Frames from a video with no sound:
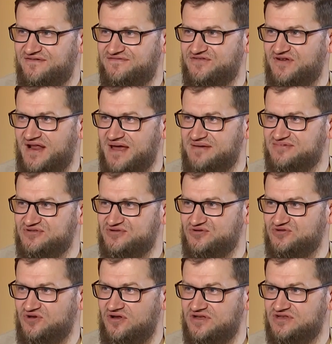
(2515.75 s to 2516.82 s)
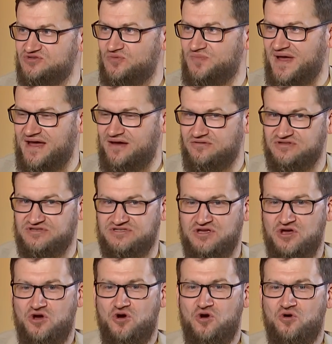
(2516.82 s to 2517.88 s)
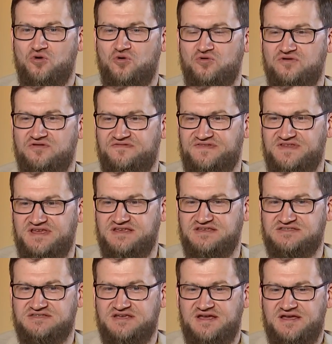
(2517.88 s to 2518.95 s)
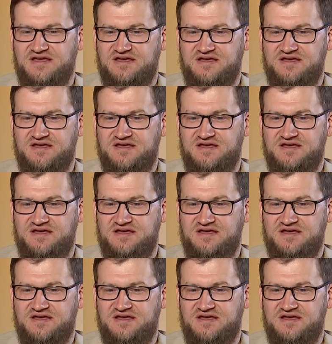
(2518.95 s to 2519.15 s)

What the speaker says: of dirhams or dollars or pounds, all of these